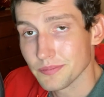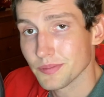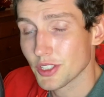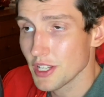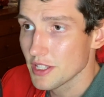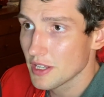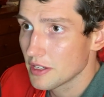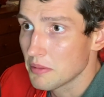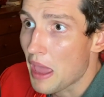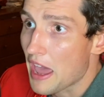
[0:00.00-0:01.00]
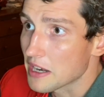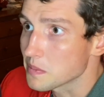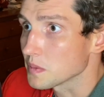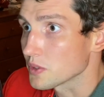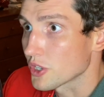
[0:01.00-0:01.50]
She's done an
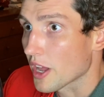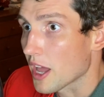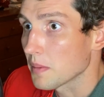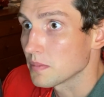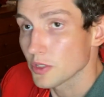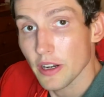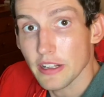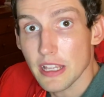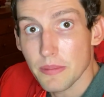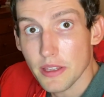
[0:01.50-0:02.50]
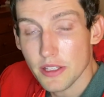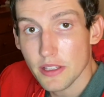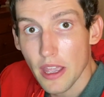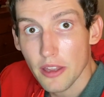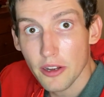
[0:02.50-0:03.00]
admirable job trying to keep things
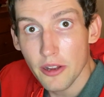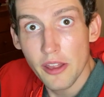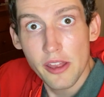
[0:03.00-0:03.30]
together.